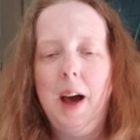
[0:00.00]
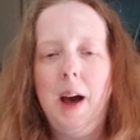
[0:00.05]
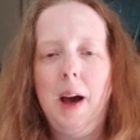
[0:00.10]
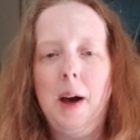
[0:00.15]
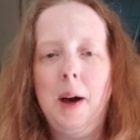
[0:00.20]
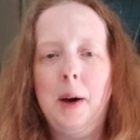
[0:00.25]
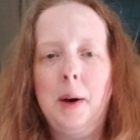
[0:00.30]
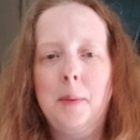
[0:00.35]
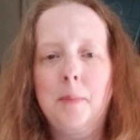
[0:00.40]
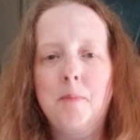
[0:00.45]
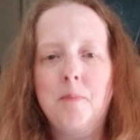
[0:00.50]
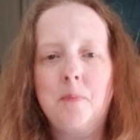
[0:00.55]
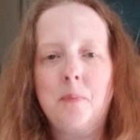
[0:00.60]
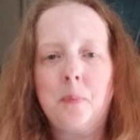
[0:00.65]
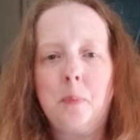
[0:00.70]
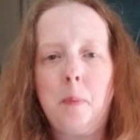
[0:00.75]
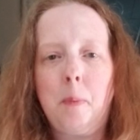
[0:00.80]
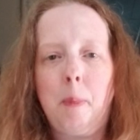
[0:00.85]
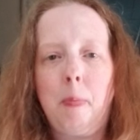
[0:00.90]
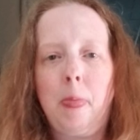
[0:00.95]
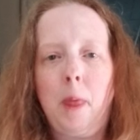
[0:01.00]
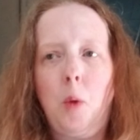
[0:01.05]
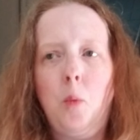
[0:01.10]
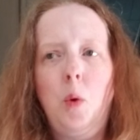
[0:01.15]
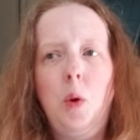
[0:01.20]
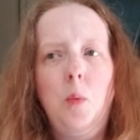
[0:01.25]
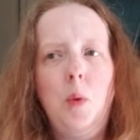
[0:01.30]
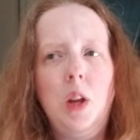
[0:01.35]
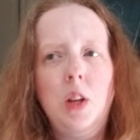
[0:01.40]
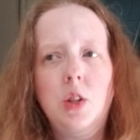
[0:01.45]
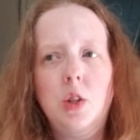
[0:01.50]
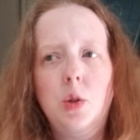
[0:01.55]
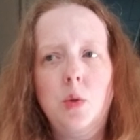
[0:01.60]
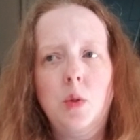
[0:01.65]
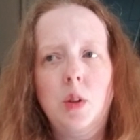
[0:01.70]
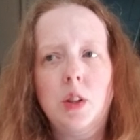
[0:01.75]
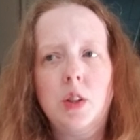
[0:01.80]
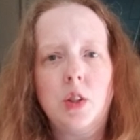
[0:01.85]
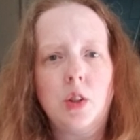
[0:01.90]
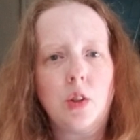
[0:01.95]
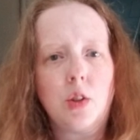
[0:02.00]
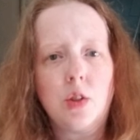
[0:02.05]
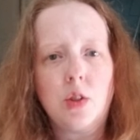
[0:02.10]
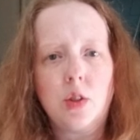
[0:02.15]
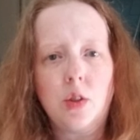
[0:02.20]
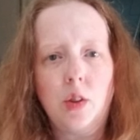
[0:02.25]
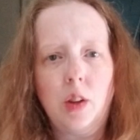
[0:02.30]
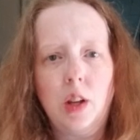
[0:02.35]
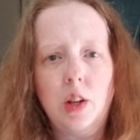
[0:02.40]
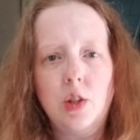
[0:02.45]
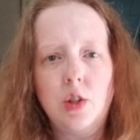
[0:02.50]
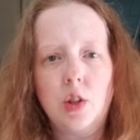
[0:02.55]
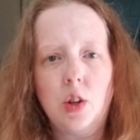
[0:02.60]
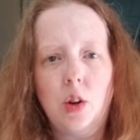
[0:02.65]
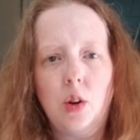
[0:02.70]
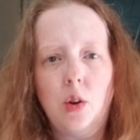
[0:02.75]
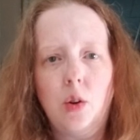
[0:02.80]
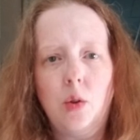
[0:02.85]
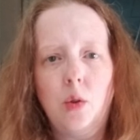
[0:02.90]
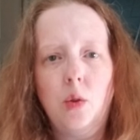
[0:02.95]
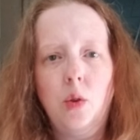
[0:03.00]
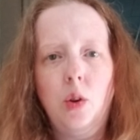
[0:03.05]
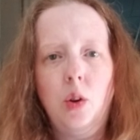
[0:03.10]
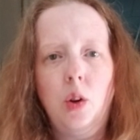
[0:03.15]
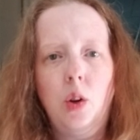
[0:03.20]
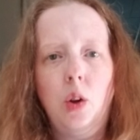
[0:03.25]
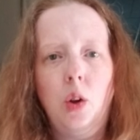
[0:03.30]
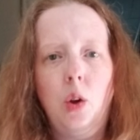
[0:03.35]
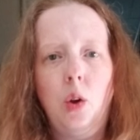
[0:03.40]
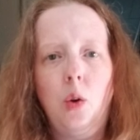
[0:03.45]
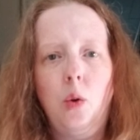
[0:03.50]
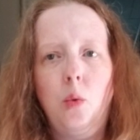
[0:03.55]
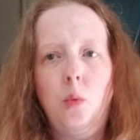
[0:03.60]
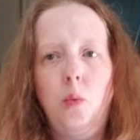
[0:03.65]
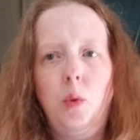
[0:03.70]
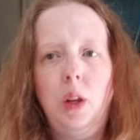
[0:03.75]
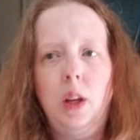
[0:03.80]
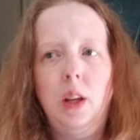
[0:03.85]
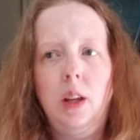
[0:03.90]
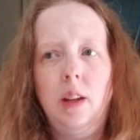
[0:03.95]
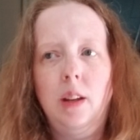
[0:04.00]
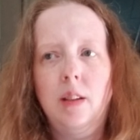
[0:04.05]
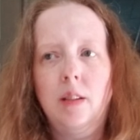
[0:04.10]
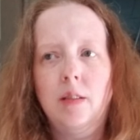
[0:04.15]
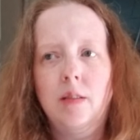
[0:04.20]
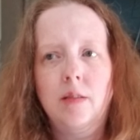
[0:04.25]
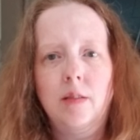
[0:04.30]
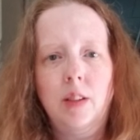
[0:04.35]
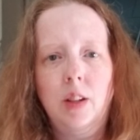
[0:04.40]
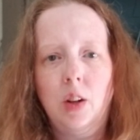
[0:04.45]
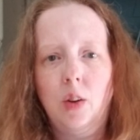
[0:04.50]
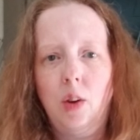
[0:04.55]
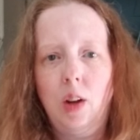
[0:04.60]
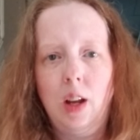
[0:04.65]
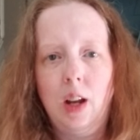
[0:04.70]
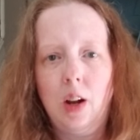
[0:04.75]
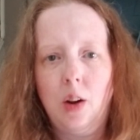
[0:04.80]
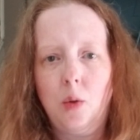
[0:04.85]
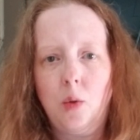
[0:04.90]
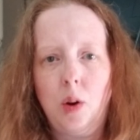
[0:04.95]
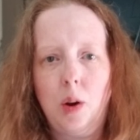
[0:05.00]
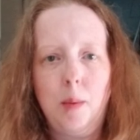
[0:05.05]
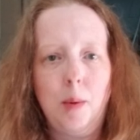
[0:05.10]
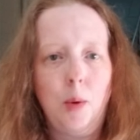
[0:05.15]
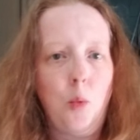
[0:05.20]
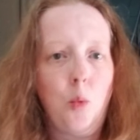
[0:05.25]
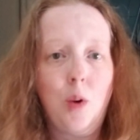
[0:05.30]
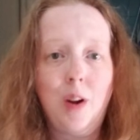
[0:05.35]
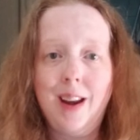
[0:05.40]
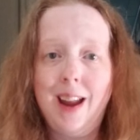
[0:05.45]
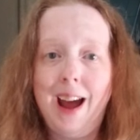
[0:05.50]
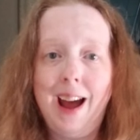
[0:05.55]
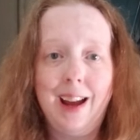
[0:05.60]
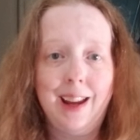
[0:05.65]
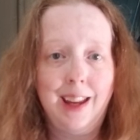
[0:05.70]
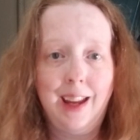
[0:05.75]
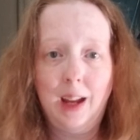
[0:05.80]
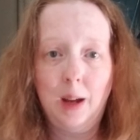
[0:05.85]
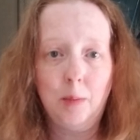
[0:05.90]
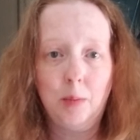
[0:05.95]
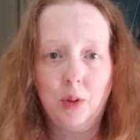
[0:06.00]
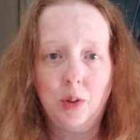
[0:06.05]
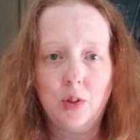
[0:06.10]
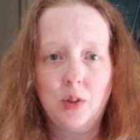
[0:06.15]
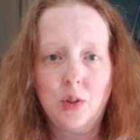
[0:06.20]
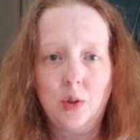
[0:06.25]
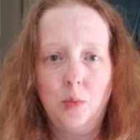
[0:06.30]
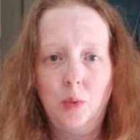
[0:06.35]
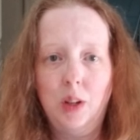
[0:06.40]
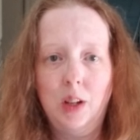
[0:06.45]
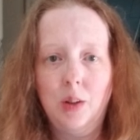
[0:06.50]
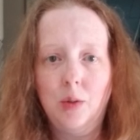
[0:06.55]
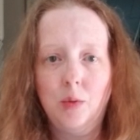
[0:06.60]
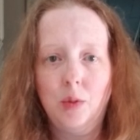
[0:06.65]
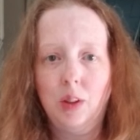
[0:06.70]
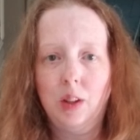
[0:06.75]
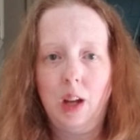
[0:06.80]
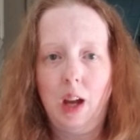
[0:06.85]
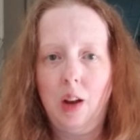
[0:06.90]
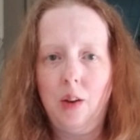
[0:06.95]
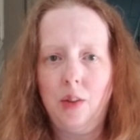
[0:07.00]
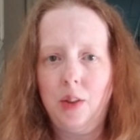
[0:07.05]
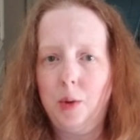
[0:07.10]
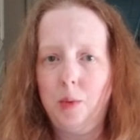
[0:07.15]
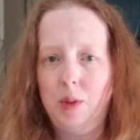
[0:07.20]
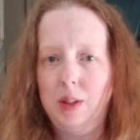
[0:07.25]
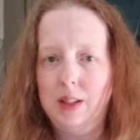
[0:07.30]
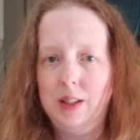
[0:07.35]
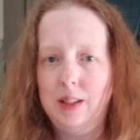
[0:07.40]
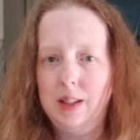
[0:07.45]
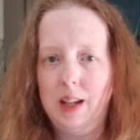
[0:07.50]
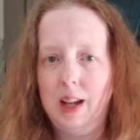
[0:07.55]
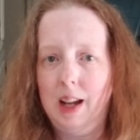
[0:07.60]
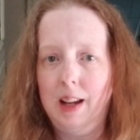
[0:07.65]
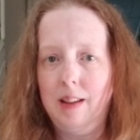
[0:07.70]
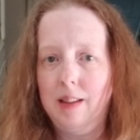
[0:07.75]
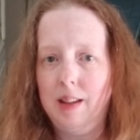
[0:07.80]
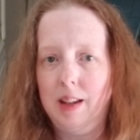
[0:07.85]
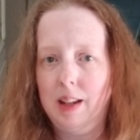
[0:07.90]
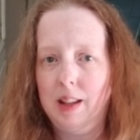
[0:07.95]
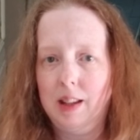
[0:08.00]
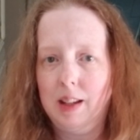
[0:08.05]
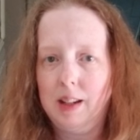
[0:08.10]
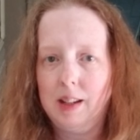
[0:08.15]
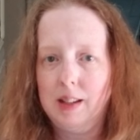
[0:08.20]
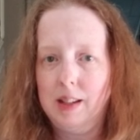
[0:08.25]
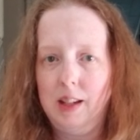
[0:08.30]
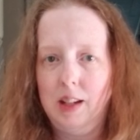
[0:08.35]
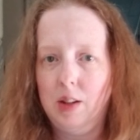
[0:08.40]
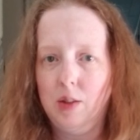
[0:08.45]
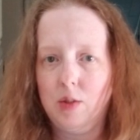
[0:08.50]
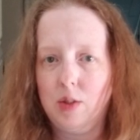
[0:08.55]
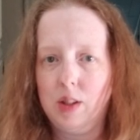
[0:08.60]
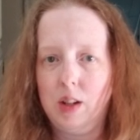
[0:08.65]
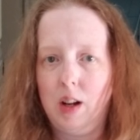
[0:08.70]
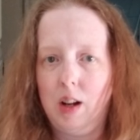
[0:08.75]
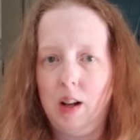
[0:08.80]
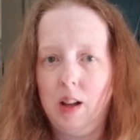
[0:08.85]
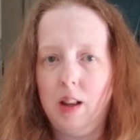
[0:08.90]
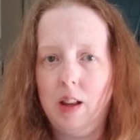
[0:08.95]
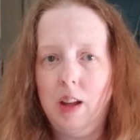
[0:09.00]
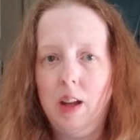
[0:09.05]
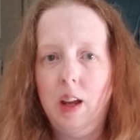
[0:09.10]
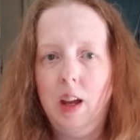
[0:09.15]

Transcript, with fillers: Um, we went to a Cirque du Soleil show. We, you know, ate out quite a bit. We're not gamblers, so we didn't really, I don't think we did anything in the casinos at all.